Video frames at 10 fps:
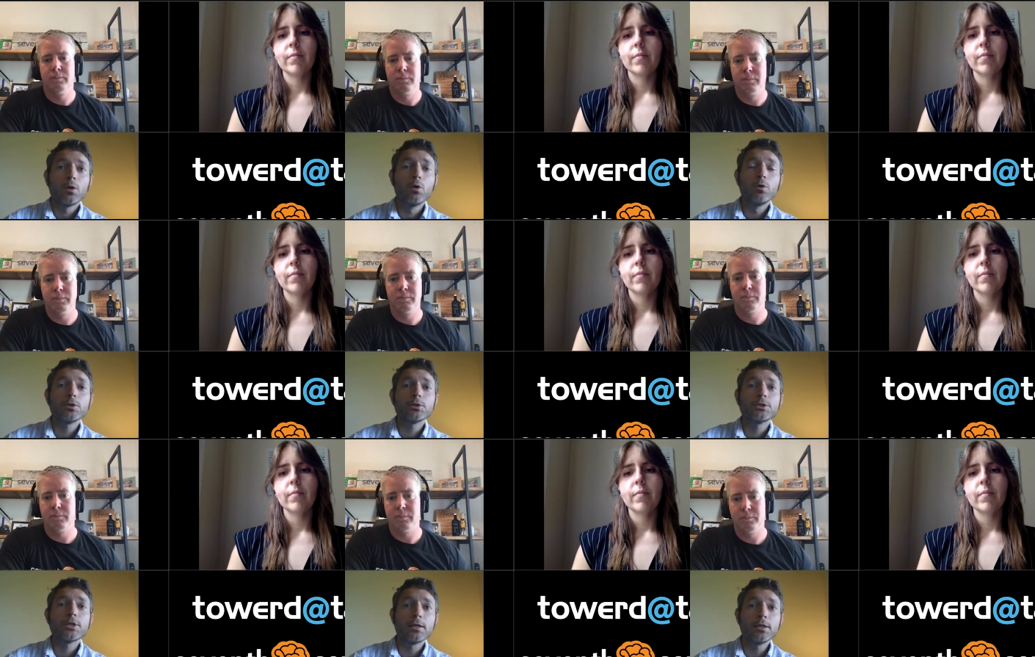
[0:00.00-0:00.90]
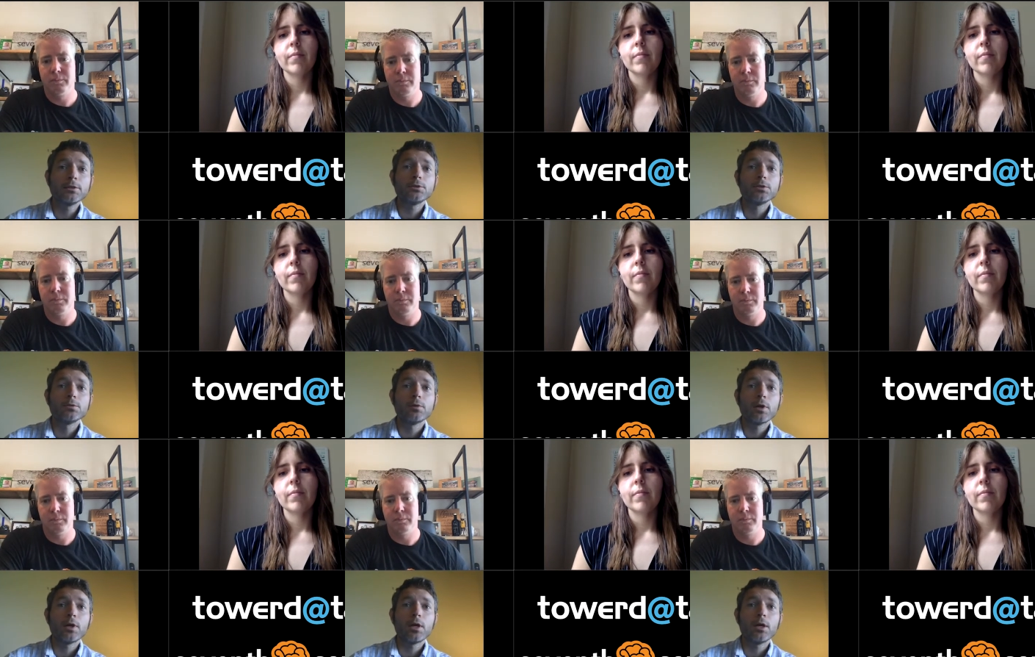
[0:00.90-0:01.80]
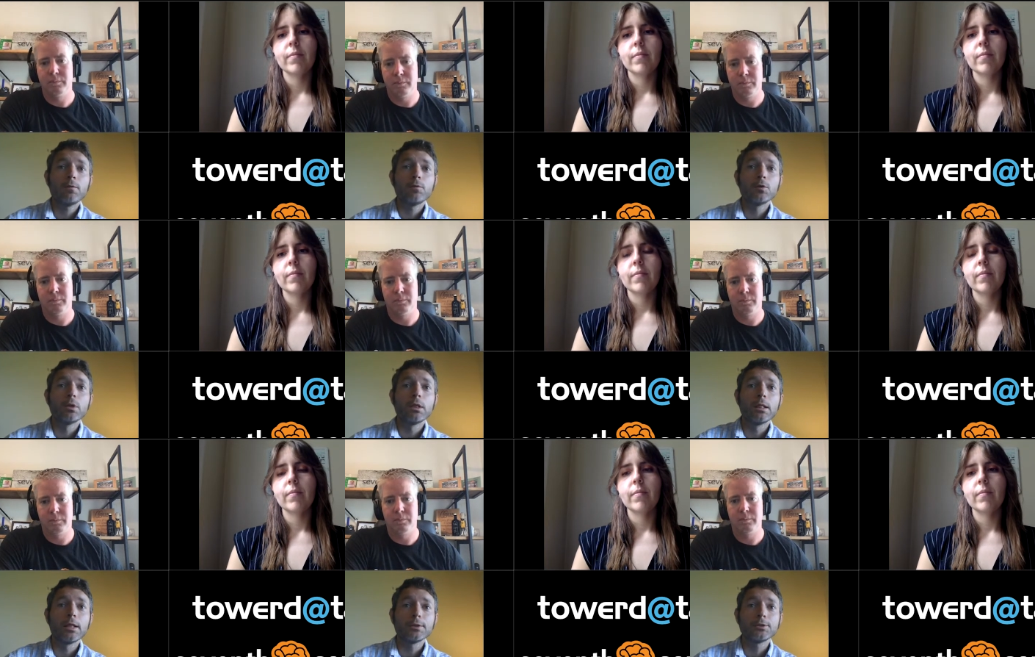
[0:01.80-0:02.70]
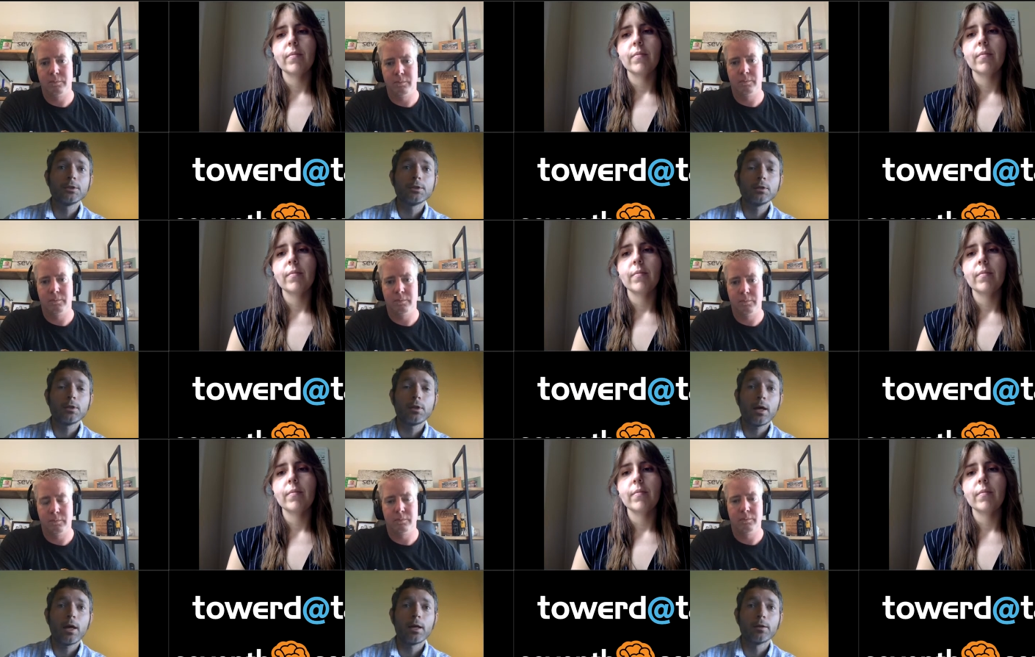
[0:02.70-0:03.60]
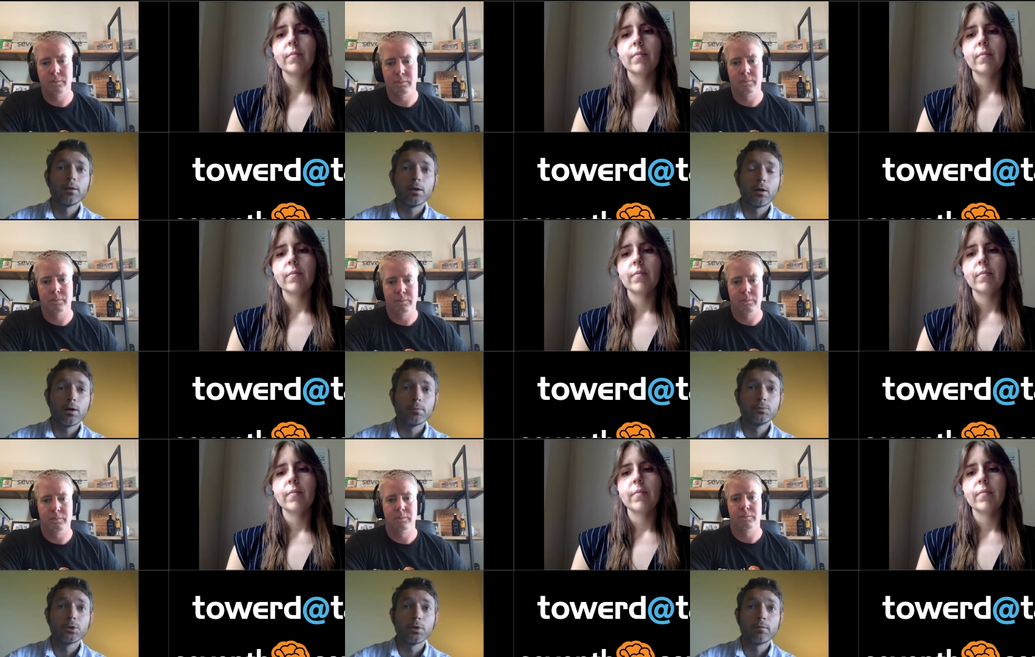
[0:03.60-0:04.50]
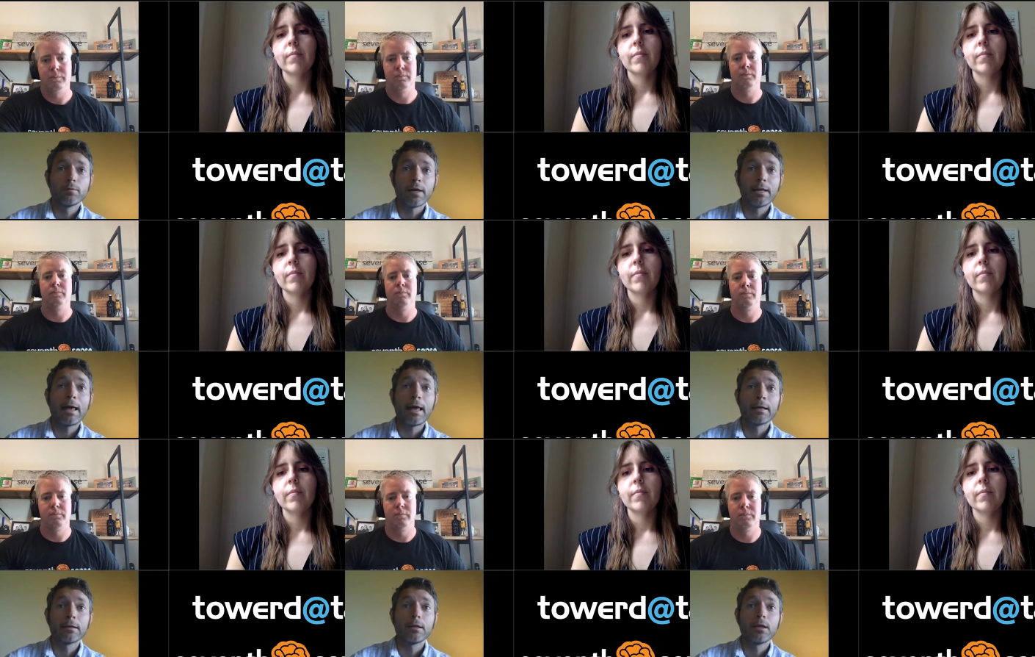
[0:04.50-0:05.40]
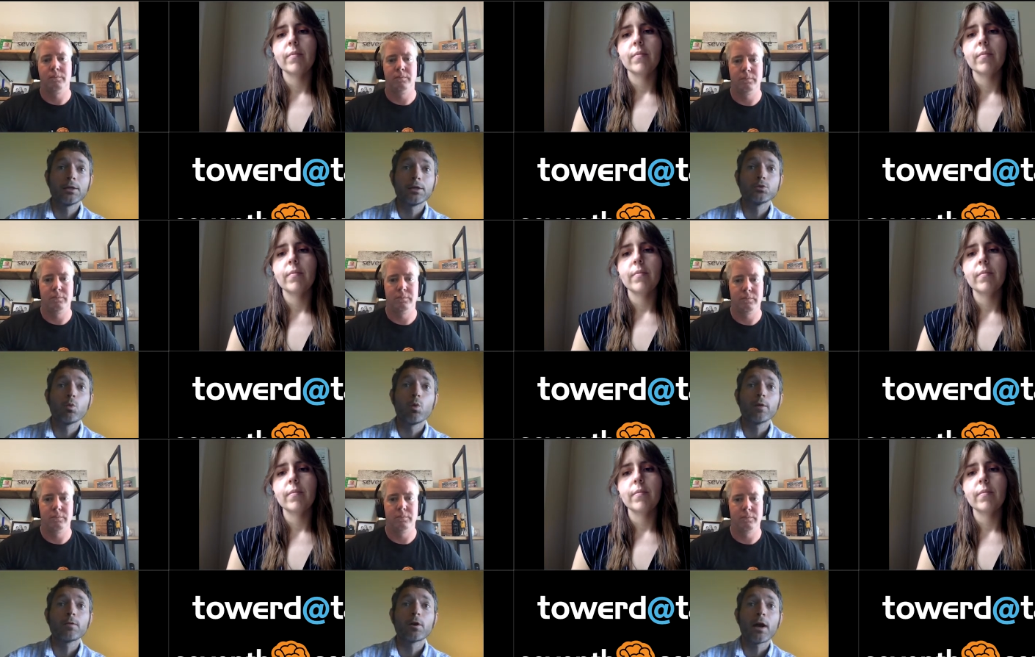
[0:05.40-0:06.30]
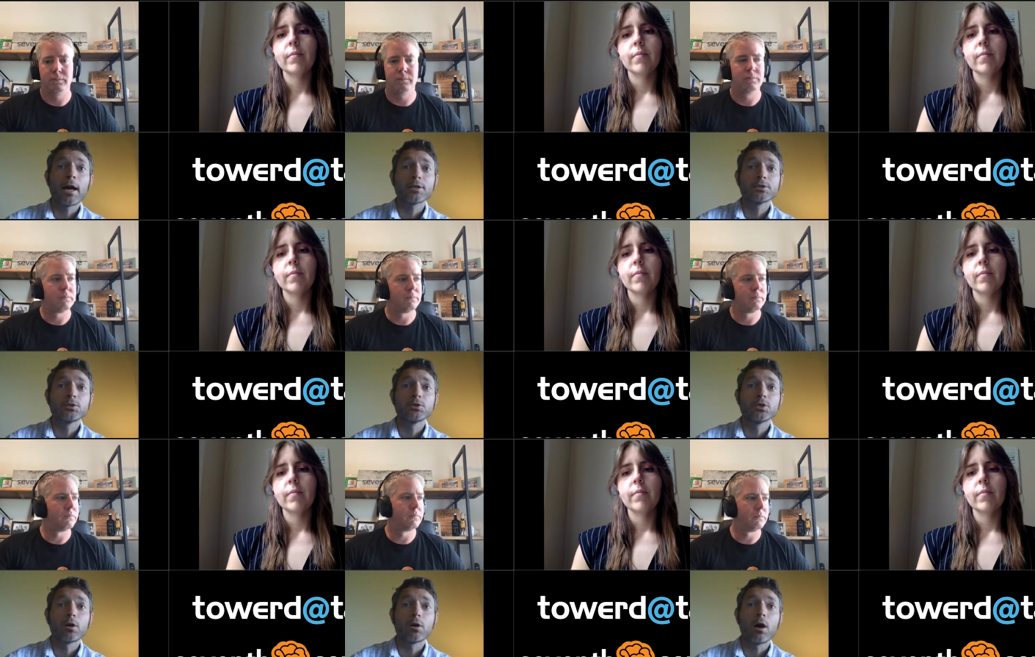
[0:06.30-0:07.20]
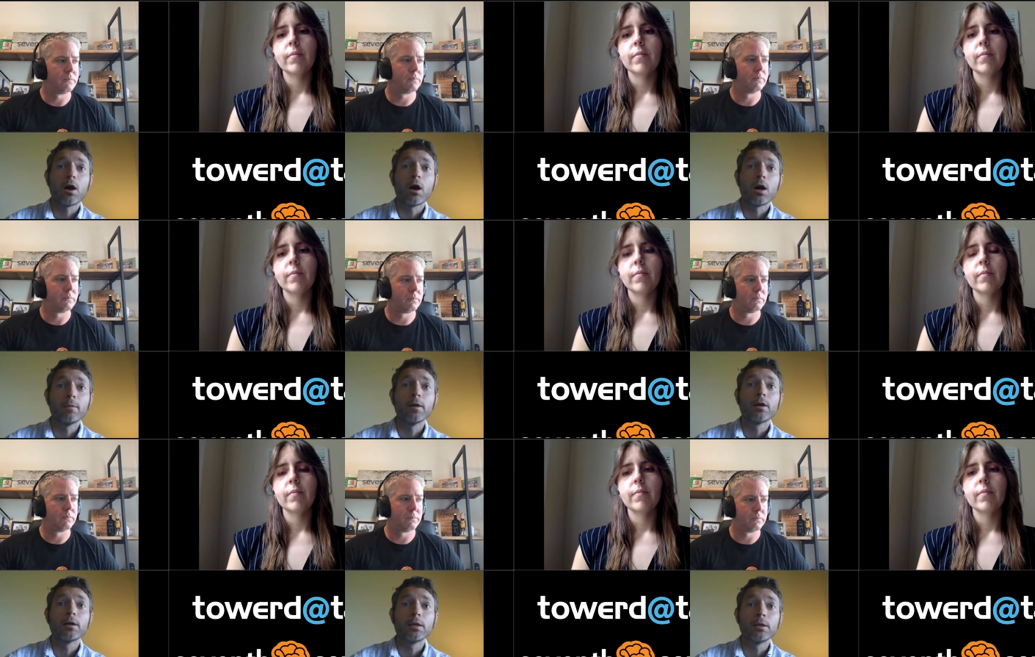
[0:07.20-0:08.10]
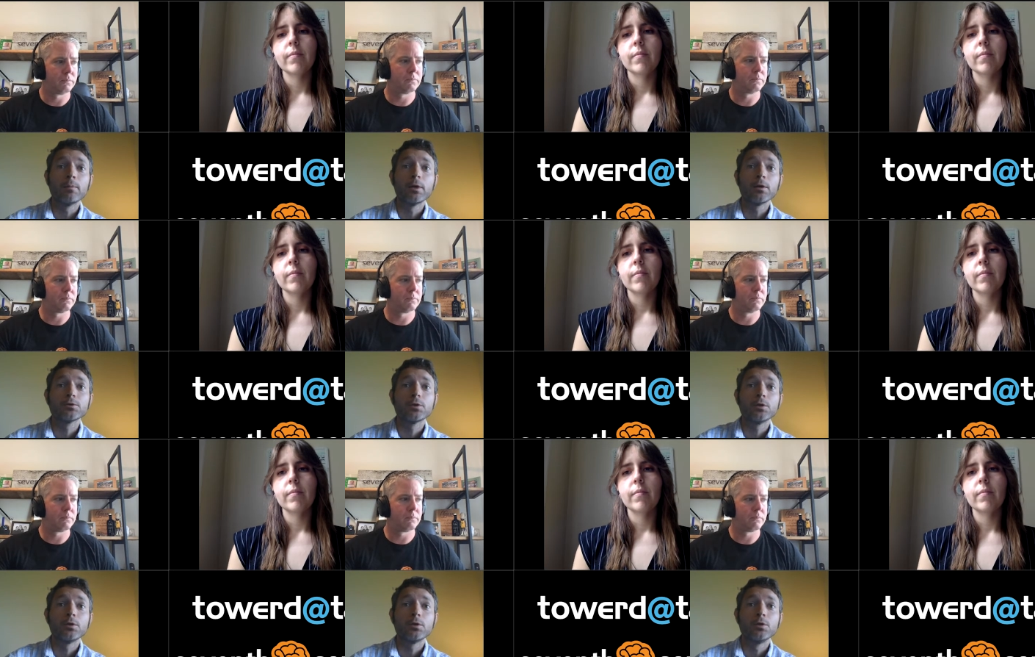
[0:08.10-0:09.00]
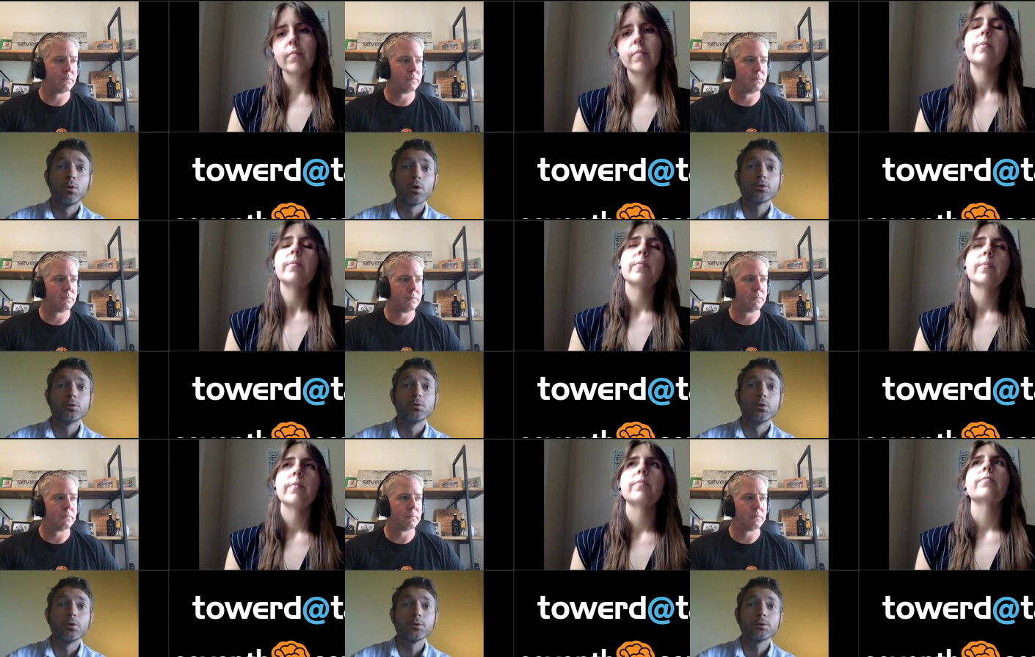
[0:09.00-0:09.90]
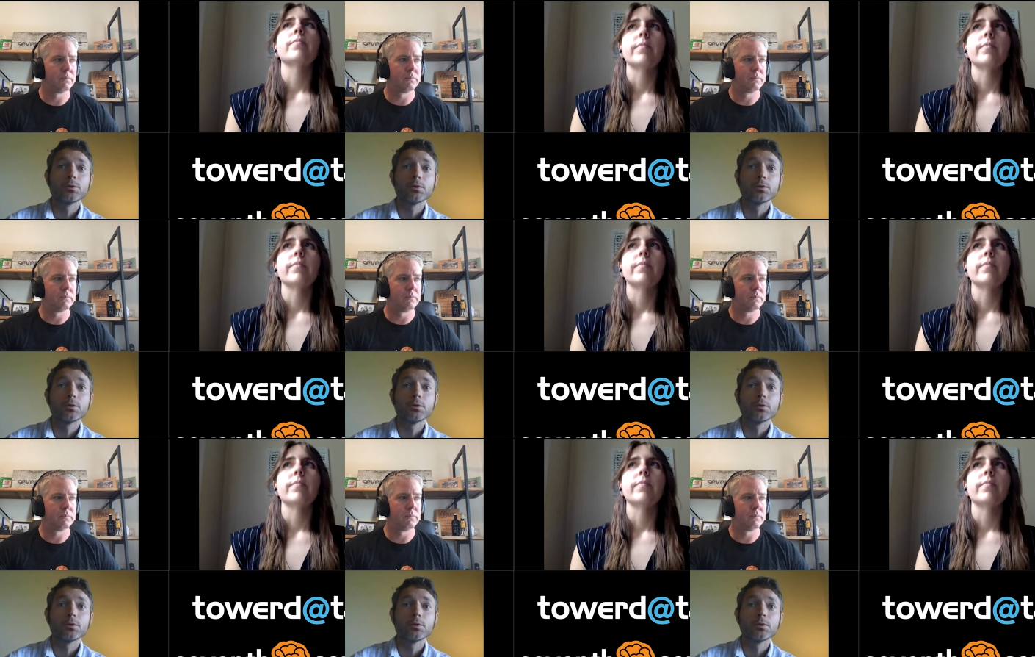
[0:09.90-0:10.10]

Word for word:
Speaker 1: who you're sending to, if you listen and observe and analyze what their actions are on their emails, your tools